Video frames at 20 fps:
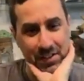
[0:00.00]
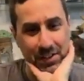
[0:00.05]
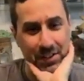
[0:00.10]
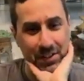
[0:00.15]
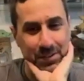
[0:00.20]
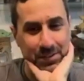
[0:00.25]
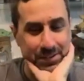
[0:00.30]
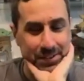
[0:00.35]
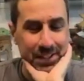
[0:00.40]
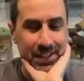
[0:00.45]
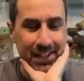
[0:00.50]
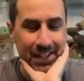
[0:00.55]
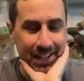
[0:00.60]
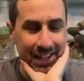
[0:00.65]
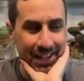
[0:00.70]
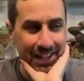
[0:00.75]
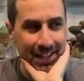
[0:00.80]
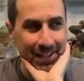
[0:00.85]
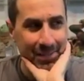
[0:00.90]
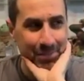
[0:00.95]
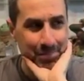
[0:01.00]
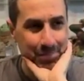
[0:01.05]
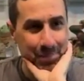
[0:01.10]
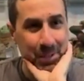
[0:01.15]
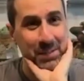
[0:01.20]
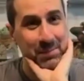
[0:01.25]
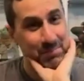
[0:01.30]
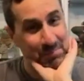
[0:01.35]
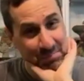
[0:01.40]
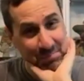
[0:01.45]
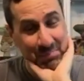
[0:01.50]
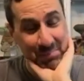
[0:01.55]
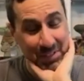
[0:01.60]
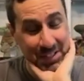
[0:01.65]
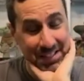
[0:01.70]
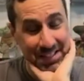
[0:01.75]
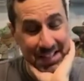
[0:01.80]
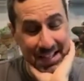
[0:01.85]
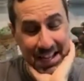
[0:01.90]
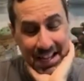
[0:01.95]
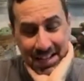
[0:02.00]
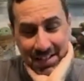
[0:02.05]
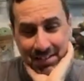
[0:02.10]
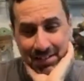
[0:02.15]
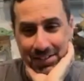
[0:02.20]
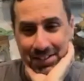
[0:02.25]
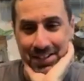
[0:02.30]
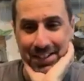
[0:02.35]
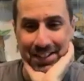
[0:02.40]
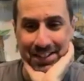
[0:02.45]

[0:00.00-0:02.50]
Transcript: So, but it's neat.